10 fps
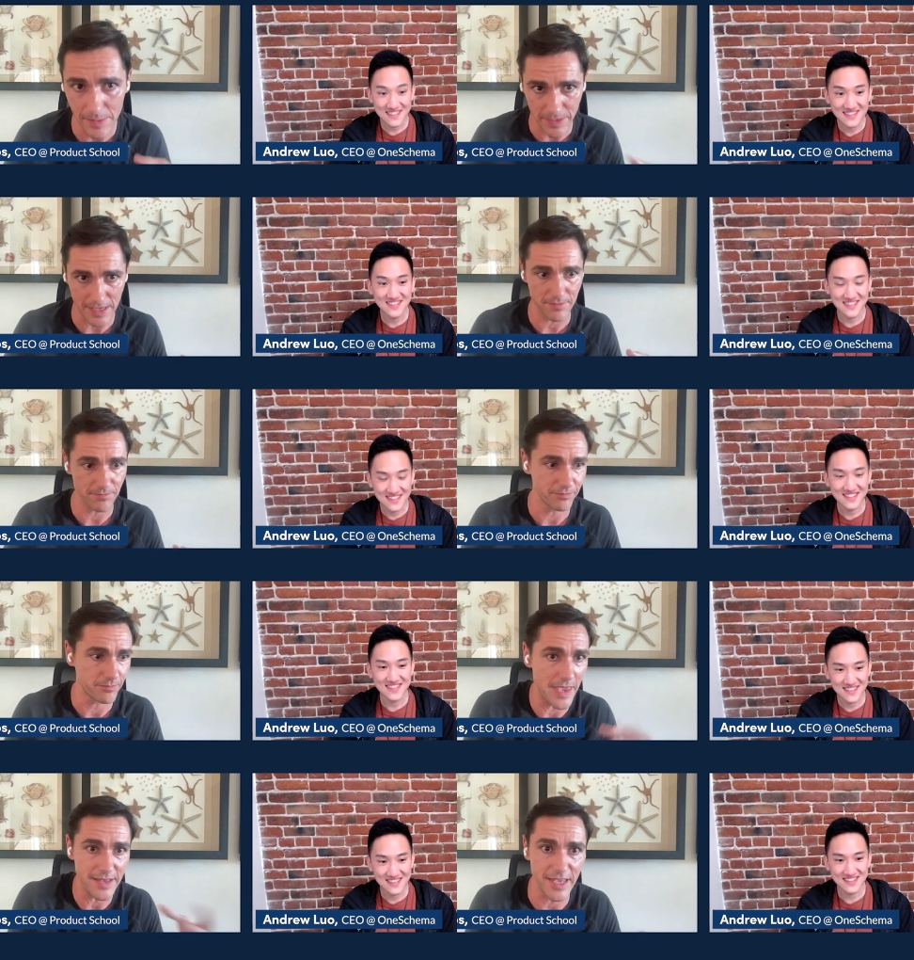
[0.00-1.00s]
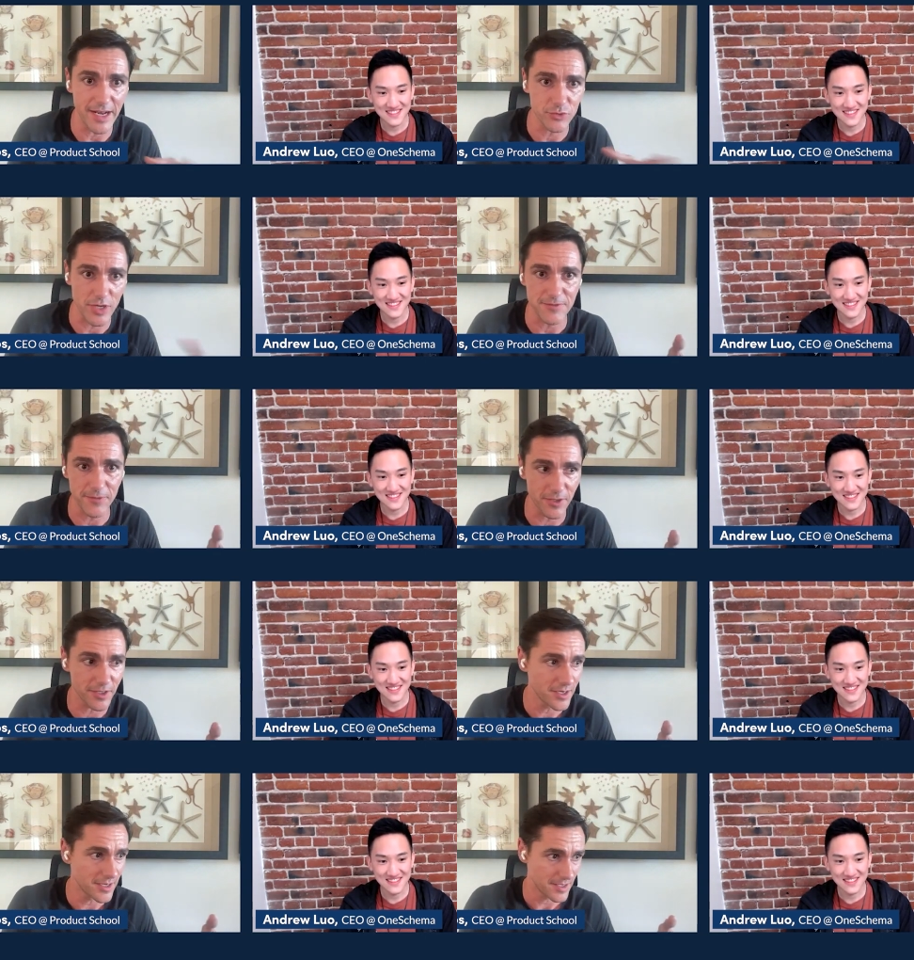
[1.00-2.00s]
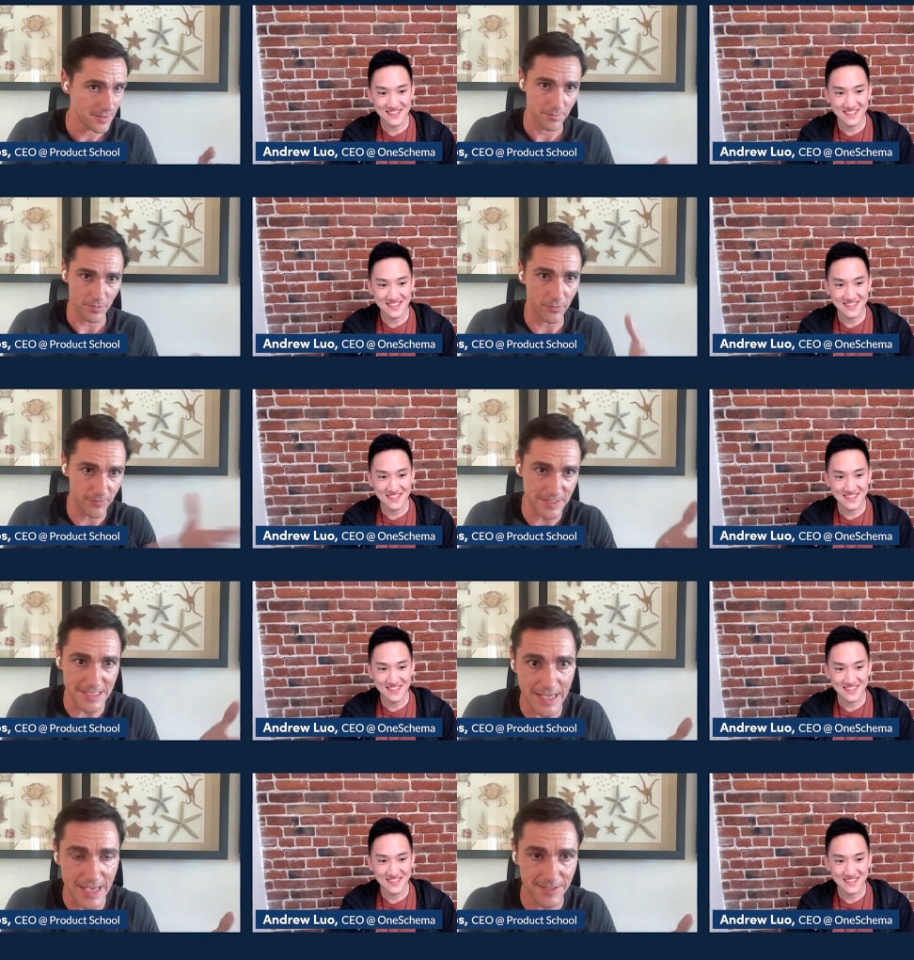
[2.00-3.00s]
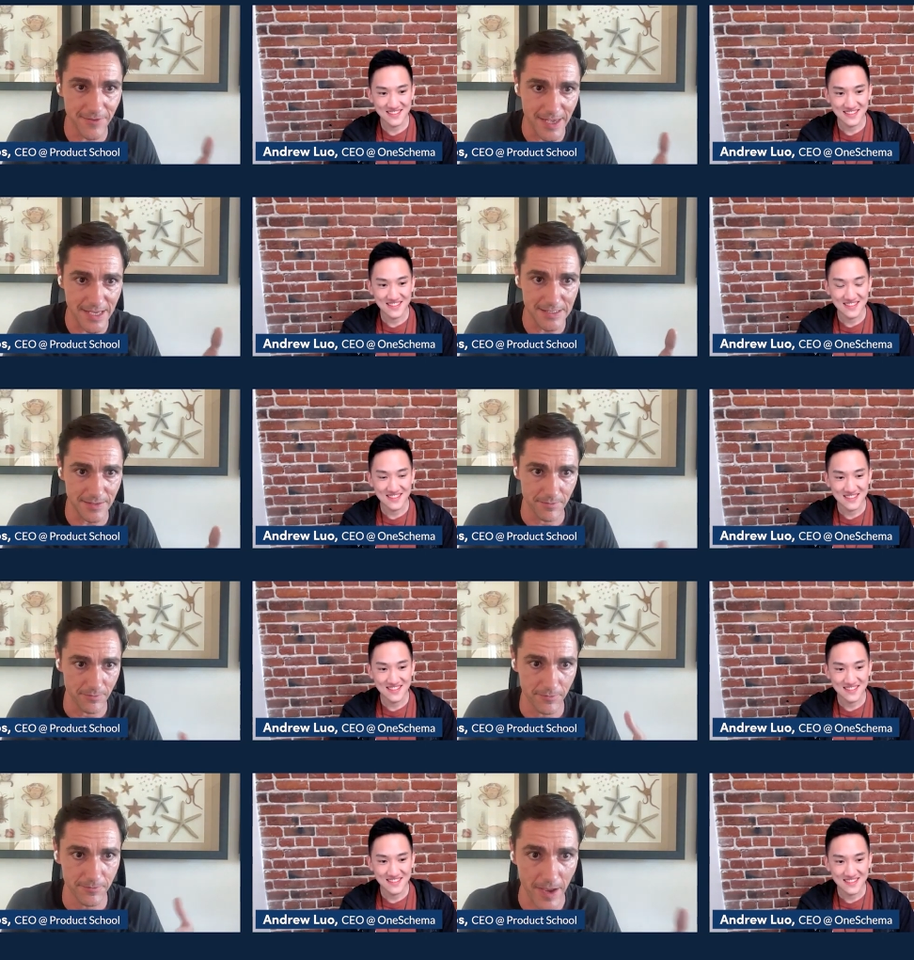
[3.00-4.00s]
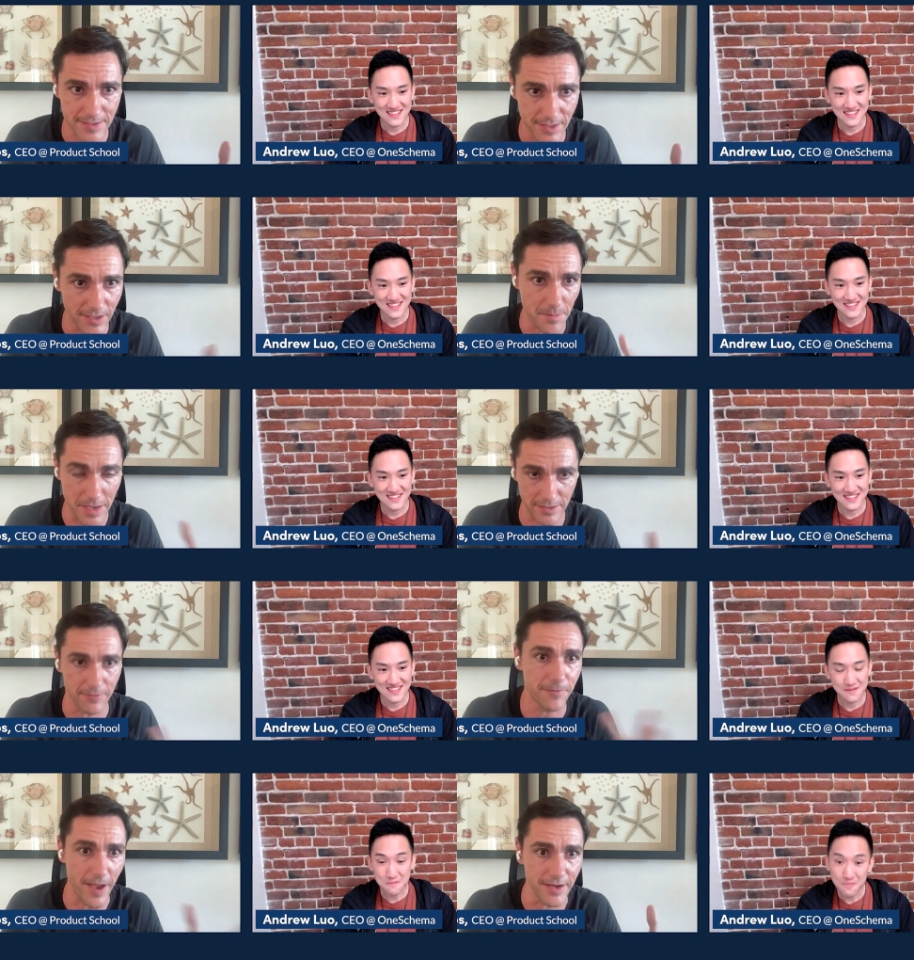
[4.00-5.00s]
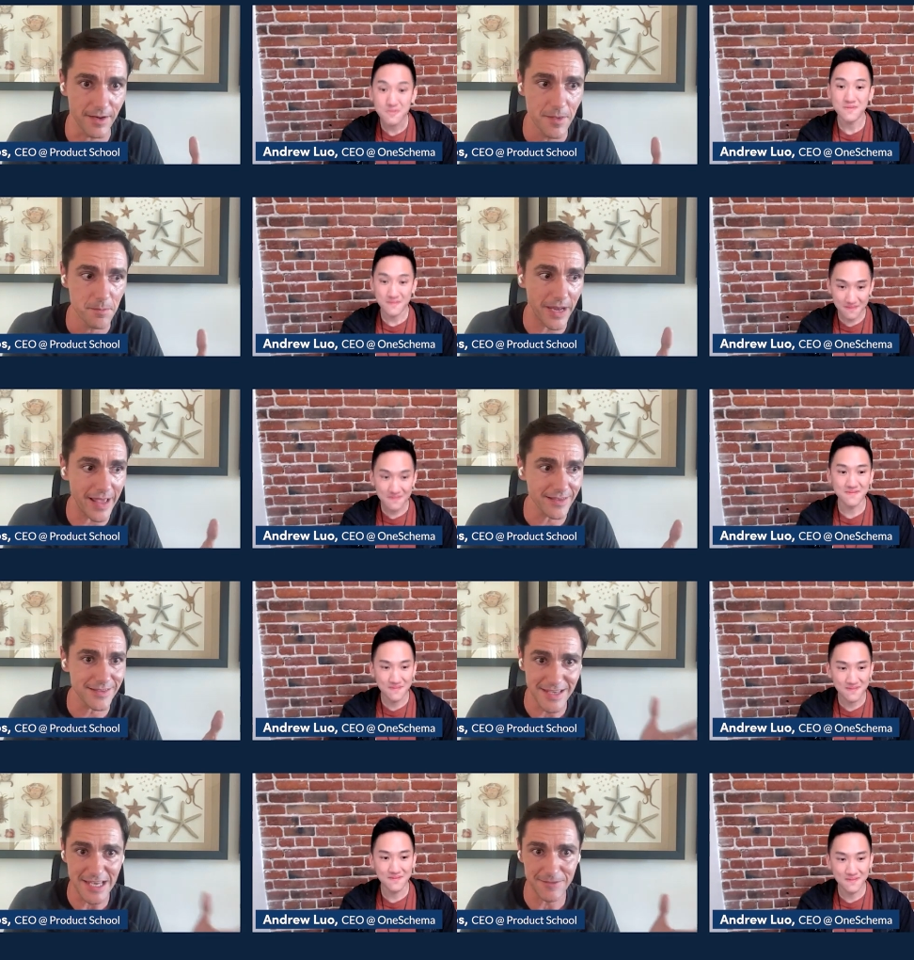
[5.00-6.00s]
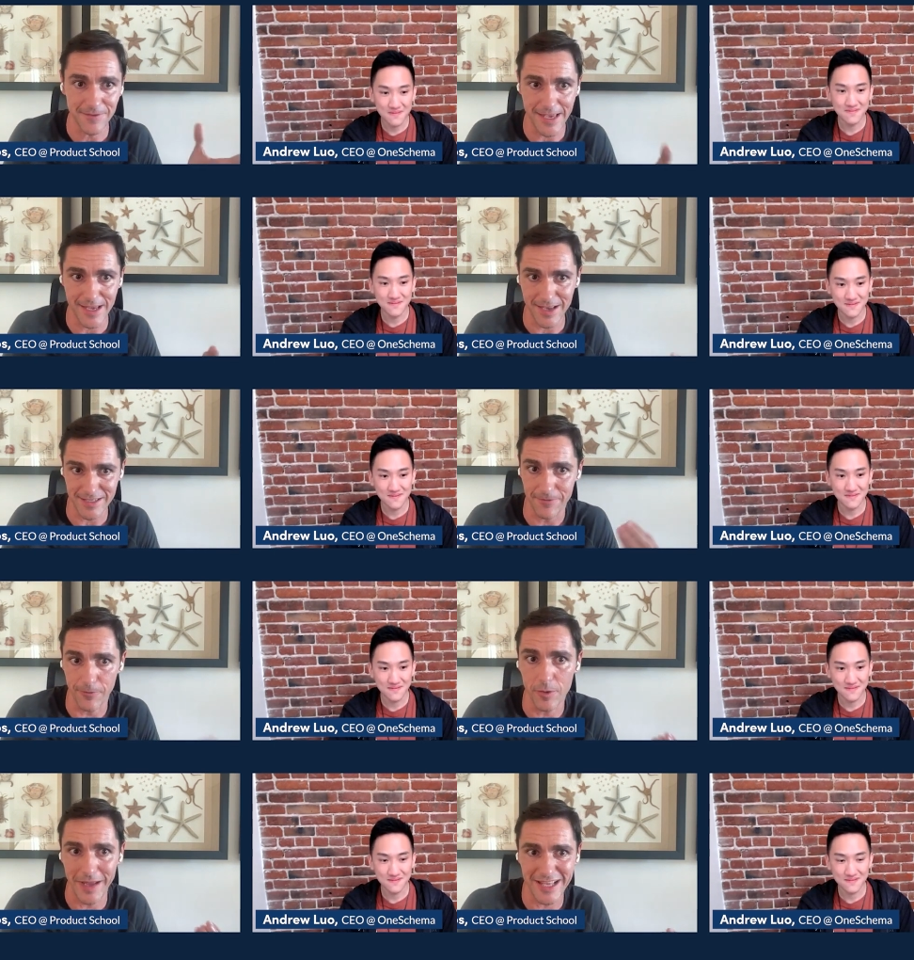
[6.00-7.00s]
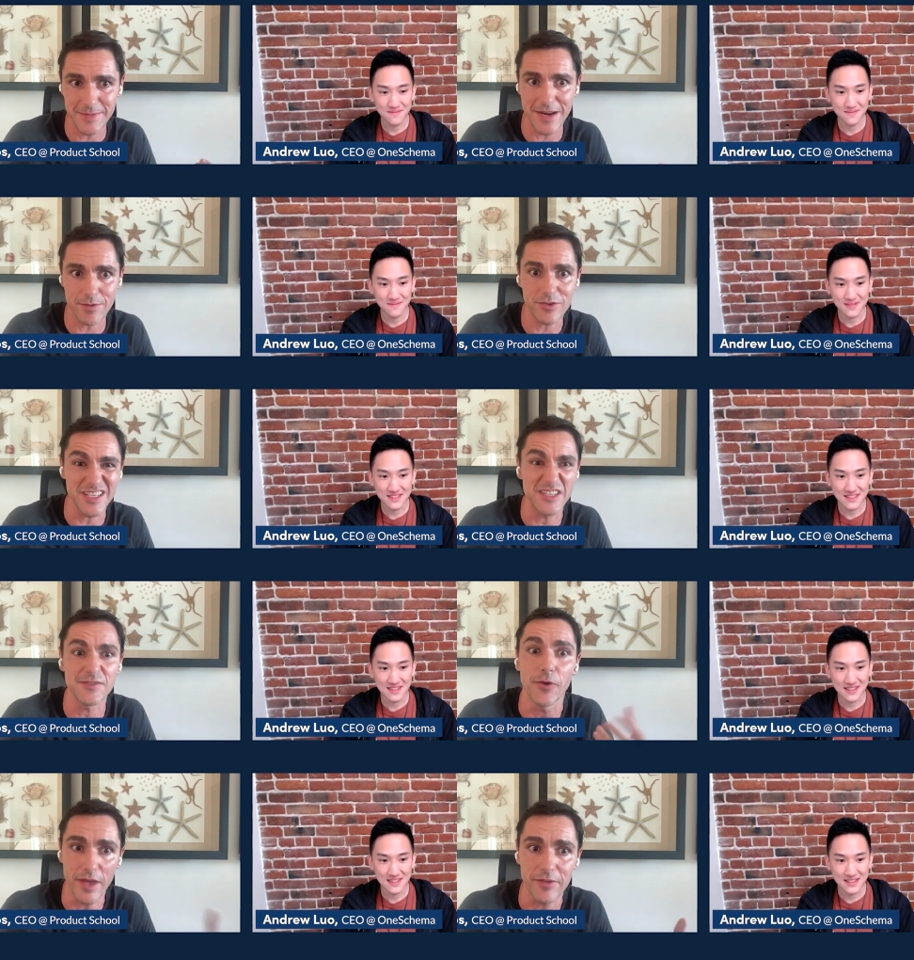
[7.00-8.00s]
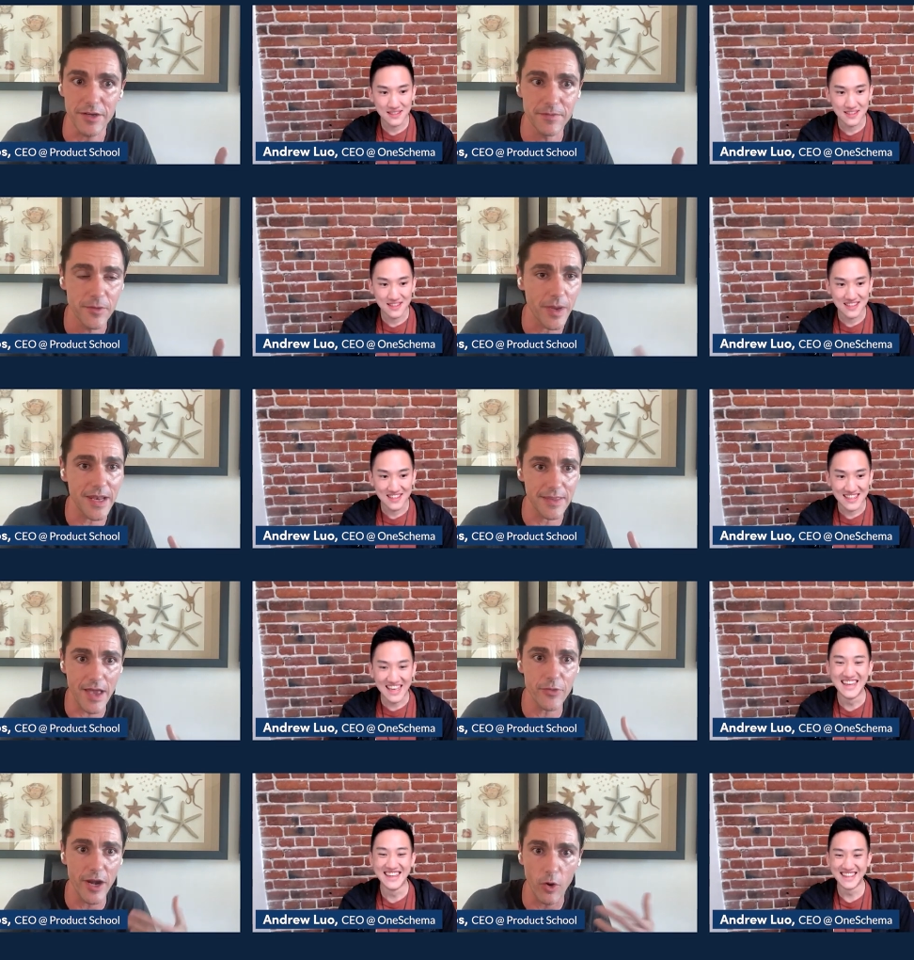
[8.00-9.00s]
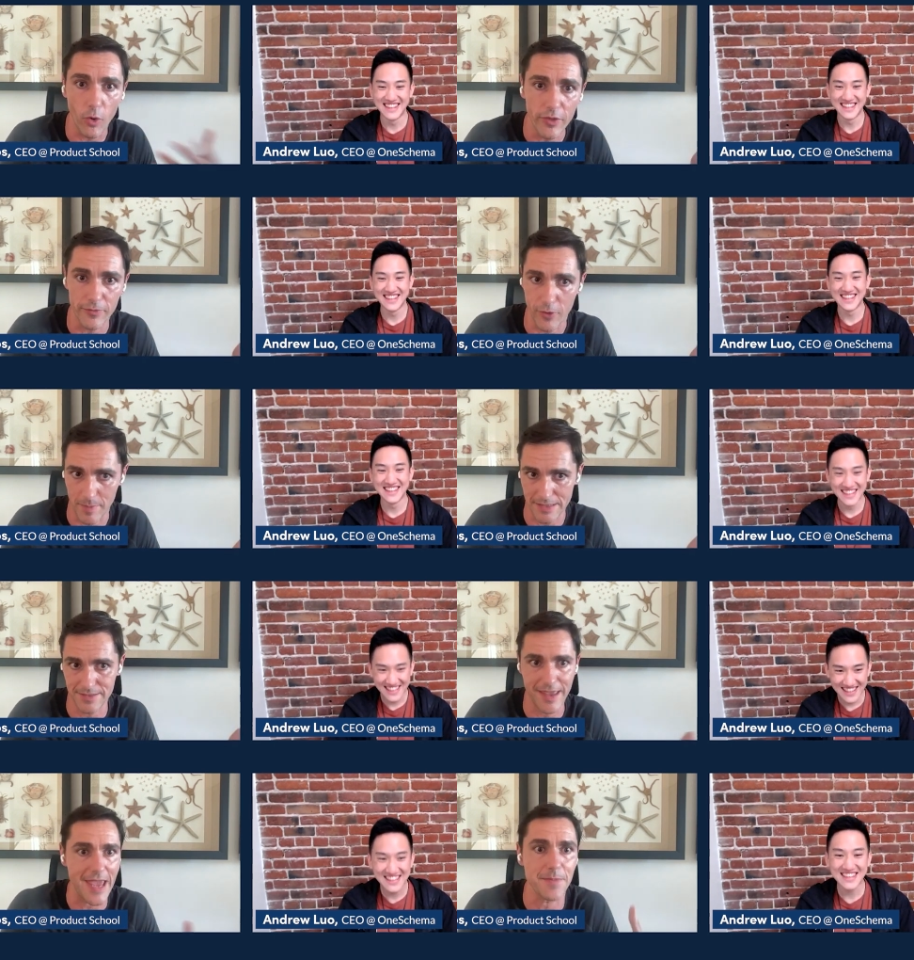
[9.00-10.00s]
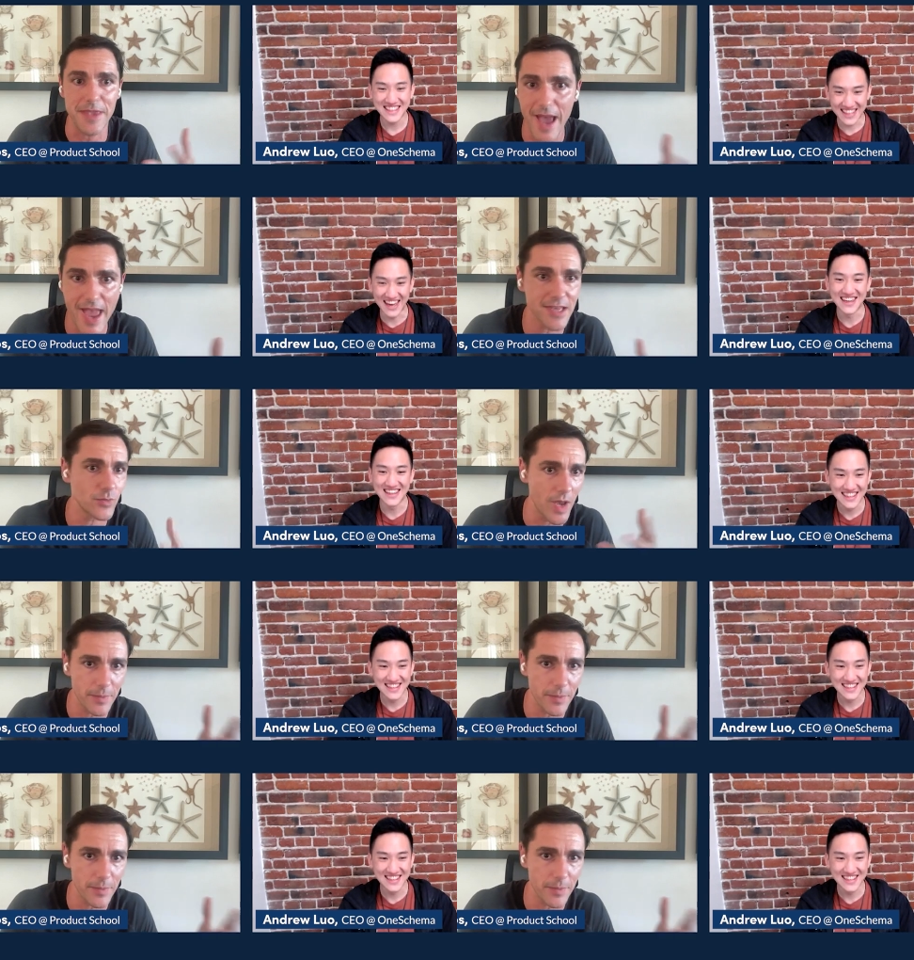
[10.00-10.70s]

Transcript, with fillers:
Speaker 1: helping make data transfer of CSVs faster and better. Fine. But mm-hmm. like CSV as a format has been around since forever right? And now there are other formats, APIs,